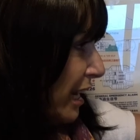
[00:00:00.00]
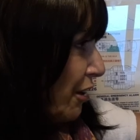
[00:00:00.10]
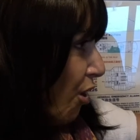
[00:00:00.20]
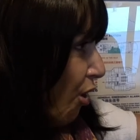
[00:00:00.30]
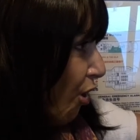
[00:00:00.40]

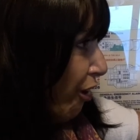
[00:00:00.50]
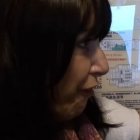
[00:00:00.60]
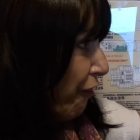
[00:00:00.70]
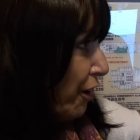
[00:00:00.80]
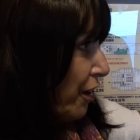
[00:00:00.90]
and off.
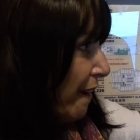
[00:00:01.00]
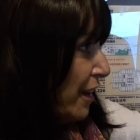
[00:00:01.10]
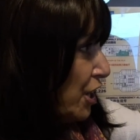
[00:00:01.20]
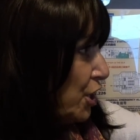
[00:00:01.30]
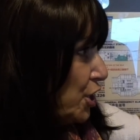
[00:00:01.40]

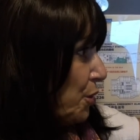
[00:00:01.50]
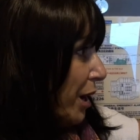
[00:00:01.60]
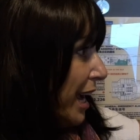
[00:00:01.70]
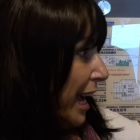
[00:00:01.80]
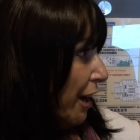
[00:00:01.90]
You
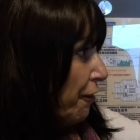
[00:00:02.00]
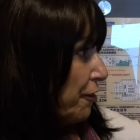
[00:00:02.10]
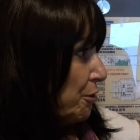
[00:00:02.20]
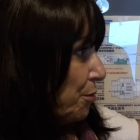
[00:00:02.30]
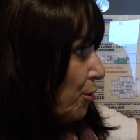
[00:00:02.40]

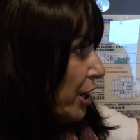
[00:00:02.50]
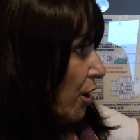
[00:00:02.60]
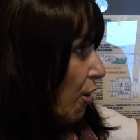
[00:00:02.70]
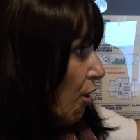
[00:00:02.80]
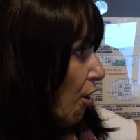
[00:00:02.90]
have to put it